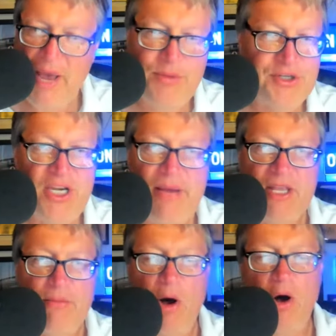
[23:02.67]
kept this team
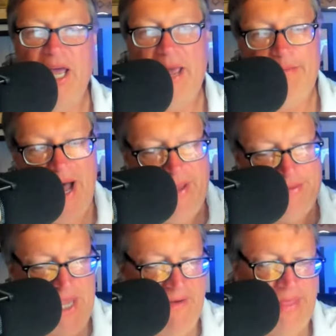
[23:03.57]
into the ball game.
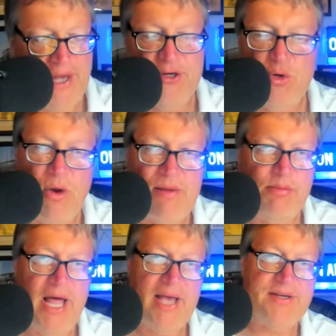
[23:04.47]
Payamps gave that two run
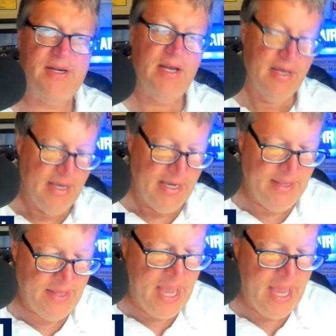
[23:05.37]
blast in